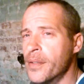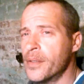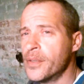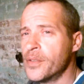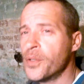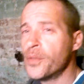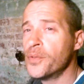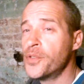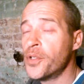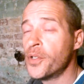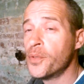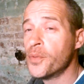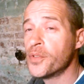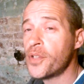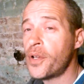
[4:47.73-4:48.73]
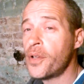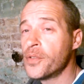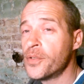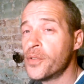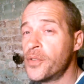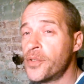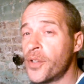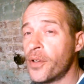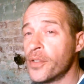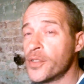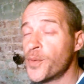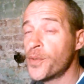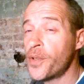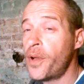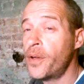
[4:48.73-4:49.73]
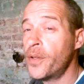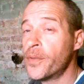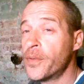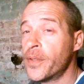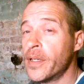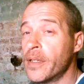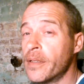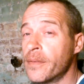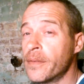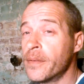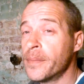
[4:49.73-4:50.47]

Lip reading: So Joel was also charged with auto theft.